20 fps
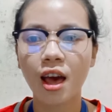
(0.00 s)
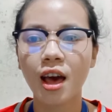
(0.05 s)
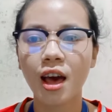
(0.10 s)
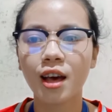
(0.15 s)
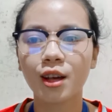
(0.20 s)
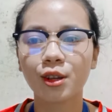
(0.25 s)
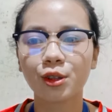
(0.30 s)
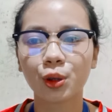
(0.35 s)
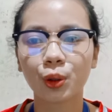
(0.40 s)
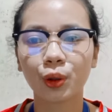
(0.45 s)

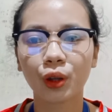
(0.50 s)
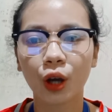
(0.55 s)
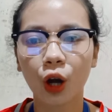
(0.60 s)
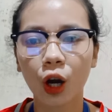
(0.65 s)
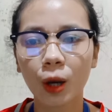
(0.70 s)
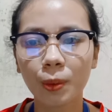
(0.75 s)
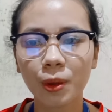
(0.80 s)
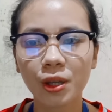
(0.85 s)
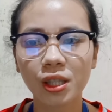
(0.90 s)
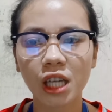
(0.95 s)
So the
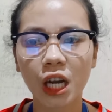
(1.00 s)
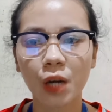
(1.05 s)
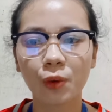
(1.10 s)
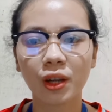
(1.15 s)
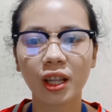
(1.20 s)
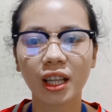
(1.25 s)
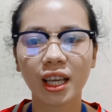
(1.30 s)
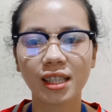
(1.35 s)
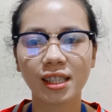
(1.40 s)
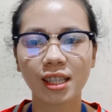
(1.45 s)
hormones are
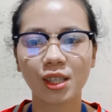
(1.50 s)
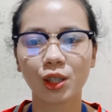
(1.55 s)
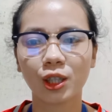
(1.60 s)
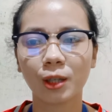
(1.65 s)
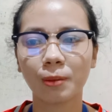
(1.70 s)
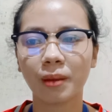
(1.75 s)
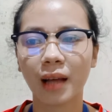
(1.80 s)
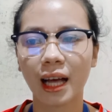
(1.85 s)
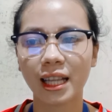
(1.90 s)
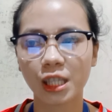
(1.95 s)
released into the
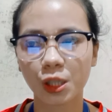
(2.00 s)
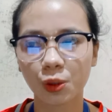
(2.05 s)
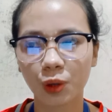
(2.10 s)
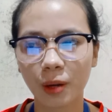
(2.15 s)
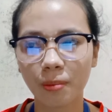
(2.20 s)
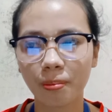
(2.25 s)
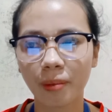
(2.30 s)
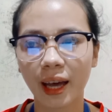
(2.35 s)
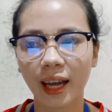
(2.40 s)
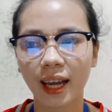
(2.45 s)

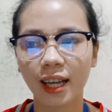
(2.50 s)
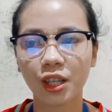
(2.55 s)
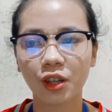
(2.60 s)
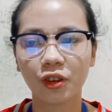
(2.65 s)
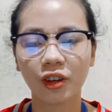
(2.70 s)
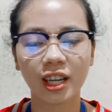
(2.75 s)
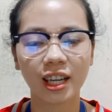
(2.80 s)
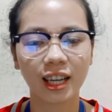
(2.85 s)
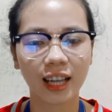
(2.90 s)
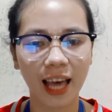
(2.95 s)
bloodstream by
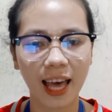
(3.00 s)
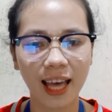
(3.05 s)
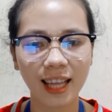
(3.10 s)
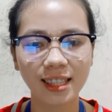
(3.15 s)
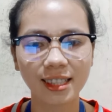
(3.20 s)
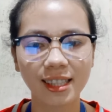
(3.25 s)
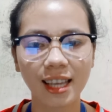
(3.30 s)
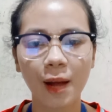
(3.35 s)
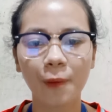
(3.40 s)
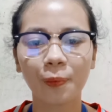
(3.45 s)
endocrine
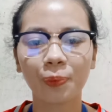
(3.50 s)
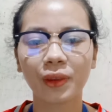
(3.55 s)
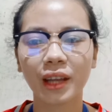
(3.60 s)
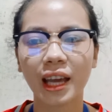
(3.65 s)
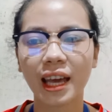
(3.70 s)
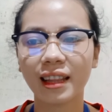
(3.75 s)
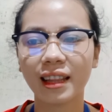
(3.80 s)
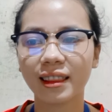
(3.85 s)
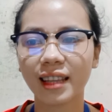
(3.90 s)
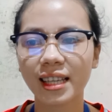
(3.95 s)
glands,
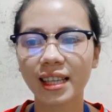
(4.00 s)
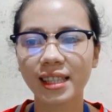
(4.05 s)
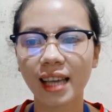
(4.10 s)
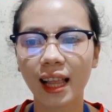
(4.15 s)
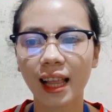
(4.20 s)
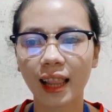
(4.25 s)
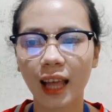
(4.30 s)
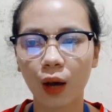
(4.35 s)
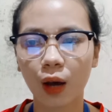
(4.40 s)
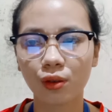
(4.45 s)
and this
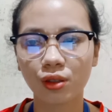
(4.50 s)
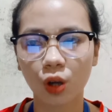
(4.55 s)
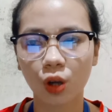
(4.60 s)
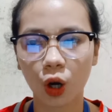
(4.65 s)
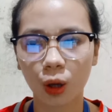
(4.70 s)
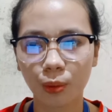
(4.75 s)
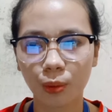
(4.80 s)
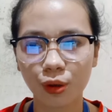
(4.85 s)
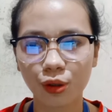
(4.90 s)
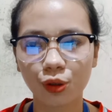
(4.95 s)
allows
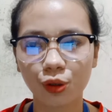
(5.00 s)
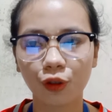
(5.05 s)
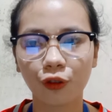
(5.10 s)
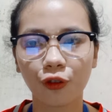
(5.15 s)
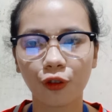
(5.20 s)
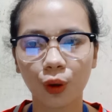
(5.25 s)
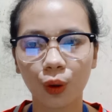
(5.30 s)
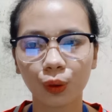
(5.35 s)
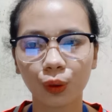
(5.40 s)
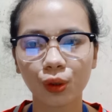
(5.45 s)
hormones to
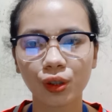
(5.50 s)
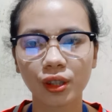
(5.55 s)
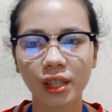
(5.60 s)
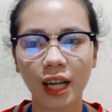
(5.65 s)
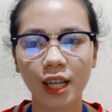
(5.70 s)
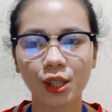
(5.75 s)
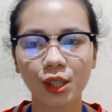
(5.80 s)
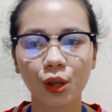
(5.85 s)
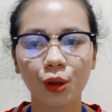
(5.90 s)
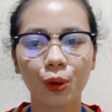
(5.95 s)
flow to
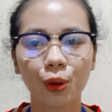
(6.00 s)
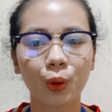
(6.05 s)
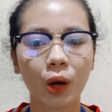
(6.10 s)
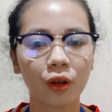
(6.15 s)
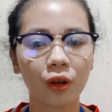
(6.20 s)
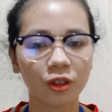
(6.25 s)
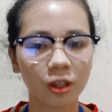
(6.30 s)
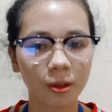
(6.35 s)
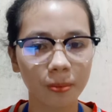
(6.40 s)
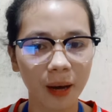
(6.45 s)
cells
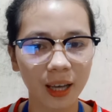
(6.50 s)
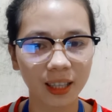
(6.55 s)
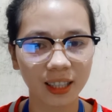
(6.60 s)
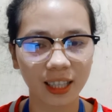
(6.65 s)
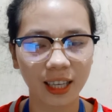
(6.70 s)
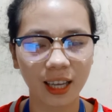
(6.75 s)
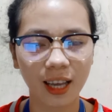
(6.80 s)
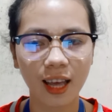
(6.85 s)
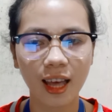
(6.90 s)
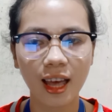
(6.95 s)
throughout the body.
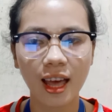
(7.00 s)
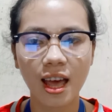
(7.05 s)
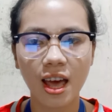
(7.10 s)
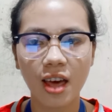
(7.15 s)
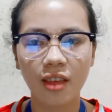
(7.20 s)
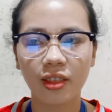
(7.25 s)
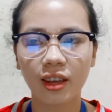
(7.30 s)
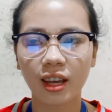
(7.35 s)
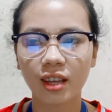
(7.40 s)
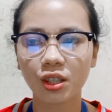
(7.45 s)

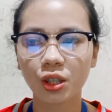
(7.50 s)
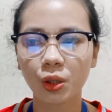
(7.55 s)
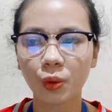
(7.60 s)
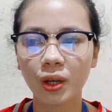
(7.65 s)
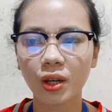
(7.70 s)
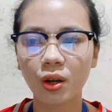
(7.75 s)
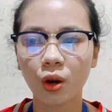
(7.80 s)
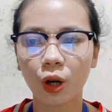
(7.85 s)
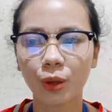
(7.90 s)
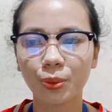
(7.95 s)
The endocrine
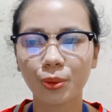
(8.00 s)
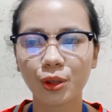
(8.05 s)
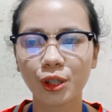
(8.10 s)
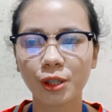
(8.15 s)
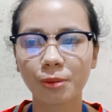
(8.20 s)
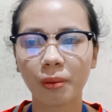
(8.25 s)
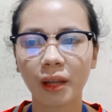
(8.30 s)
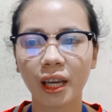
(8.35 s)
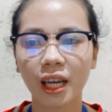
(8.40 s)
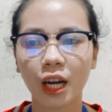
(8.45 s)
hormones
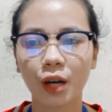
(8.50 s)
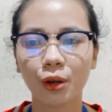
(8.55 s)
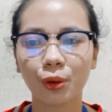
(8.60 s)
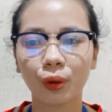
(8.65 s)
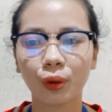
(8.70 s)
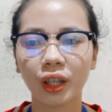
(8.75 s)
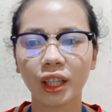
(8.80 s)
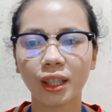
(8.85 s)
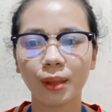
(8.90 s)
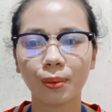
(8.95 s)
play a role
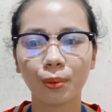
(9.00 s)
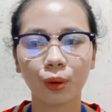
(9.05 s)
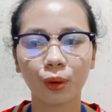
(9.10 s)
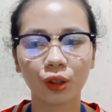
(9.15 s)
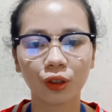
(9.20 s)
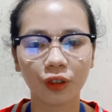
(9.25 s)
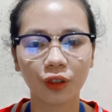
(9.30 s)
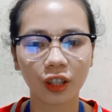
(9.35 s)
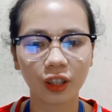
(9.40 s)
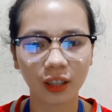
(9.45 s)
in the mood
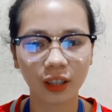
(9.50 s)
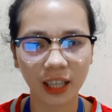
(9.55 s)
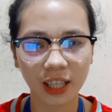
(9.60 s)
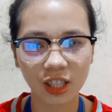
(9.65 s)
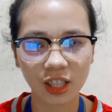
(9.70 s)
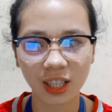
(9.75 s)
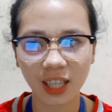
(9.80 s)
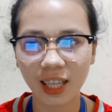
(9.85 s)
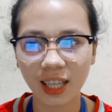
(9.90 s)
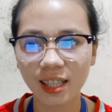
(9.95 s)

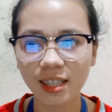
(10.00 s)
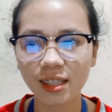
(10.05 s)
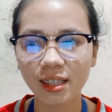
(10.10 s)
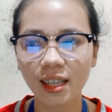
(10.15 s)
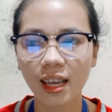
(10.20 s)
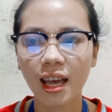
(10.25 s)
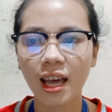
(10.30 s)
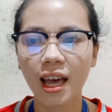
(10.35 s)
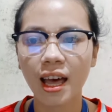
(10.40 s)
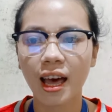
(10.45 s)
regulations
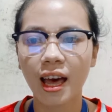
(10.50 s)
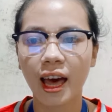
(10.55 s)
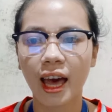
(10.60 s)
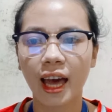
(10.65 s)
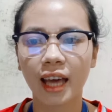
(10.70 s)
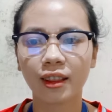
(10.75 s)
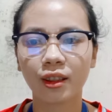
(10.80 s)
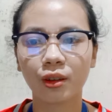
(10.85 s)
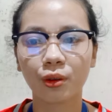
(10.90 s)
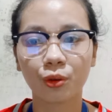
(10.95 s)

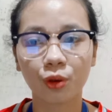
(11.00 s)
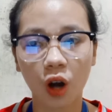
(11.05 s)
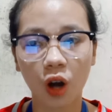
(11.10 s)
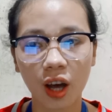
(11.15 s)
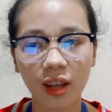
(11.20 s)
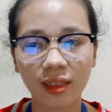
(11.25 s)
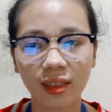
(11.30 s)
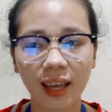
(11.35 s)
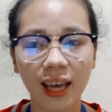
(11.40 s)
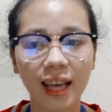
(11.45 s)
and
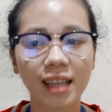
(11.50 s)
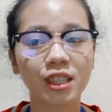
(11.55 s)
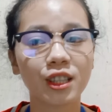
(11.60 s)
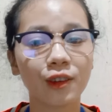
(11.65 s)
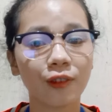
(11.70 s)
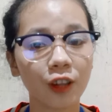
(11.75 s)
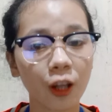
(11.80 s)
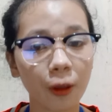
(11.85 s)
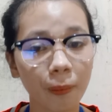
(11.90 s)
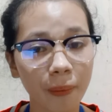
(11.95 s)
growth and
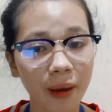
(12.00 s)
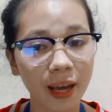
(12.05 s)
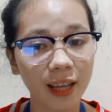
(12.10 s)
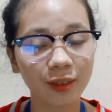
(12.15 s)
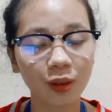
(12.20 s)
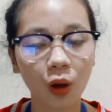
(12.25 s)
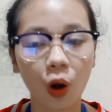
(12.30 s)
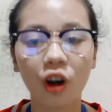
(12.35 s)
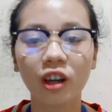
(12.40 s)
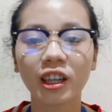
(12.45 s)
development,
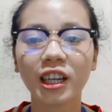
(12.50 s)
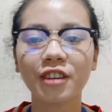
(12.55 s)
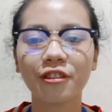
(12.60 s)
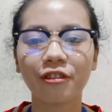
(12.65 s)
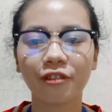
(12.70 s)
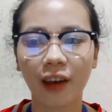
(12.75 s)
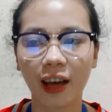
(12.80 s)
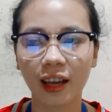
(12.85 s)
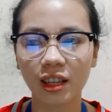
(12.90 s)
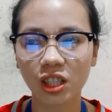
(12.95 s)
organ
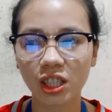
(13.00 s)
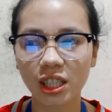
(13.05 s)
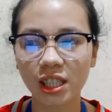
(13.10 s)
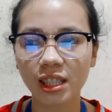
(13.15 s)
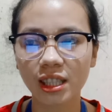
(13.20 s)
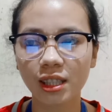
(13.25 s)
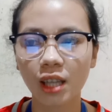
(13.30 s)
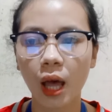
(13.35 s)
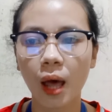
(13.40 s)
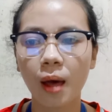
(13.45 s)

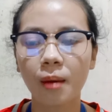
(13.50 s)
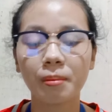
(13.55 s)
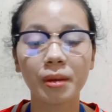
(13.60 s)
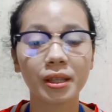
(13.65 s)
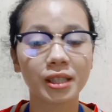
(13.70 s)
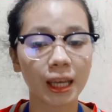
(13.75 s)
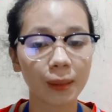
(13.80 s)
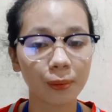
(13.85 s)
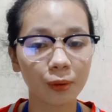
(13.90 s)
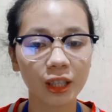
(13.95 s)
functions,
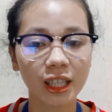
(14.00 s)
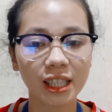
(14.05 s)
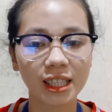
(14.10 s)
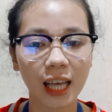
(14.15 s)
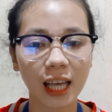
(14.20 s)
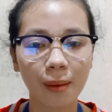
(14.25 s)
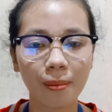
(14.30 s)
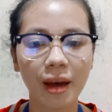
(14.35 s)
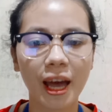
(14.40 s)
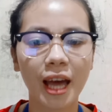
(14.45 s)

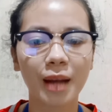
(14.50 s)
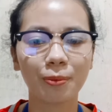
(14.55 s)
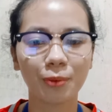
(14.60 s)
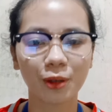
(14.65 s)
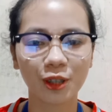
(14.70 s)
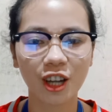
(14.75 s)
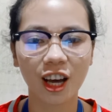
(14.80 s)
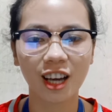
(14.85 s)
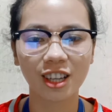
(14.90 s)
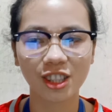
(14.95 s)
metabolism, and
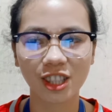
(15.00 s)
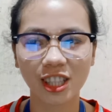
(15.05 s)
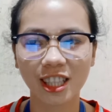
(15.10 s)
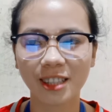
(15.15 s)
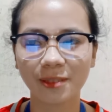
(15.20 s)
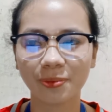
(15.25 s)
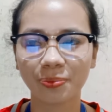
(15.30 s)
production.